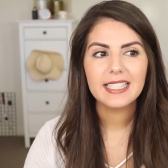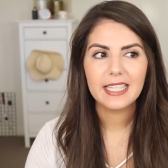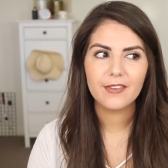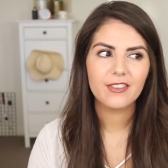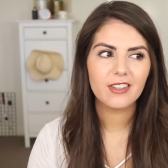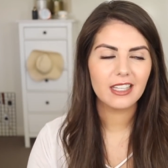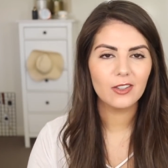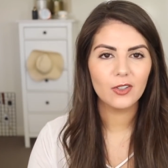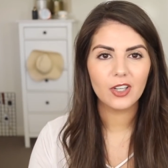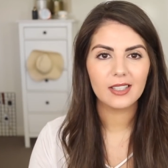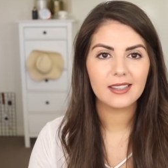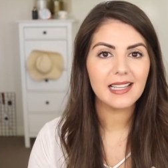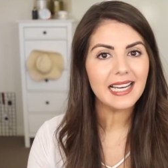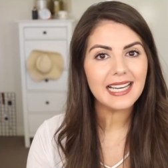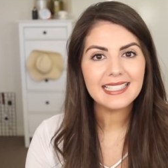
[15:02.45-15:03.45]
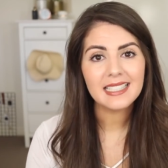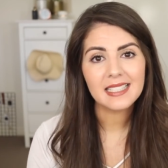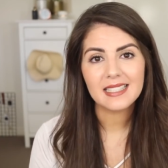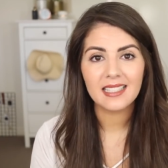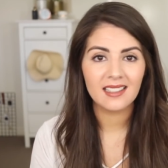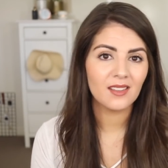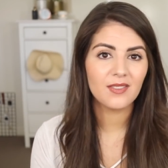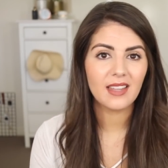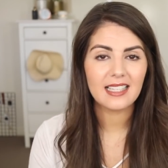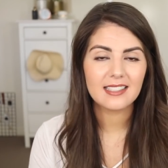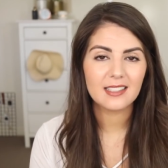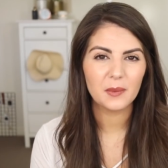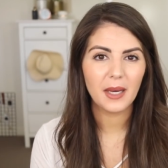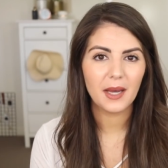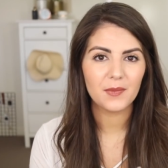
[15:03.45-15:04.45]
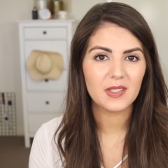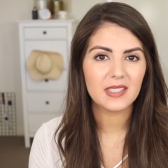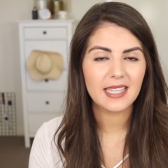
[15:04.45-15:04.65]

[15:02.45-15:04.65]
definitely look online to see if they still have